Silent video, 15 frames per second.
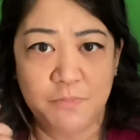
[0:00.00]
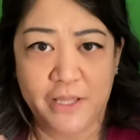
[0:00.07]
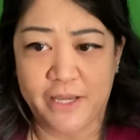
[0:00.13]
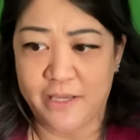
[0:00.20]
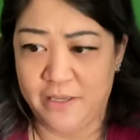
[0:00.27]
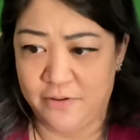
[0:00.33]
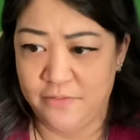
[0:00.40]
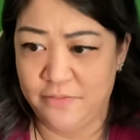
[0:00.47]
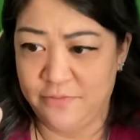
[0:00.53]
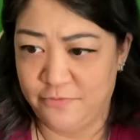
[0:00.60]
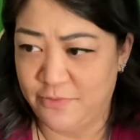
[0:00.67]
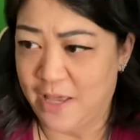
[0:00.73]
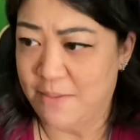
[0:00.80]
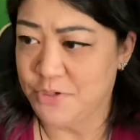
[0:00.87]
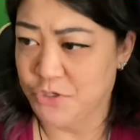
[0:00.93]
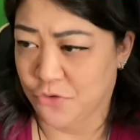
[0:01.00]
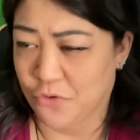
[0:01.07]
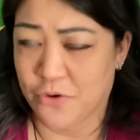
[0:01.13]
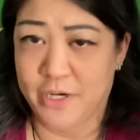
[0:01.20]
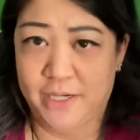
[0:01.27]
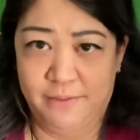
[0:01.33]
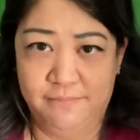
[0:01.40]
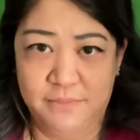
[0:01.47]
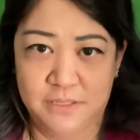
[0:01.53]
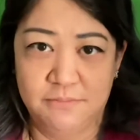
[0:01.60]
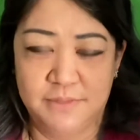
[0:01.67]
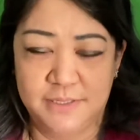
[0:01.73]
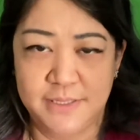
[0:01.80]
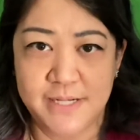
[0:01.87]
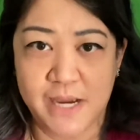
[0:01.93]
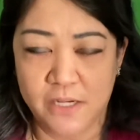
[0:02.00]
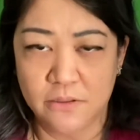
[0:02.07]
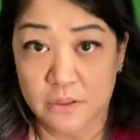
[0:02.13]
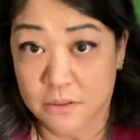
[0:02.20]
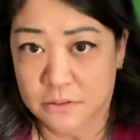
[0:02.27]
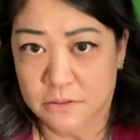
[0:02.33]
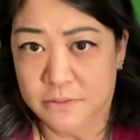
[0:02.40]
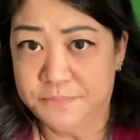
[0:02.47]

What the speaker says: like, inflammatory title.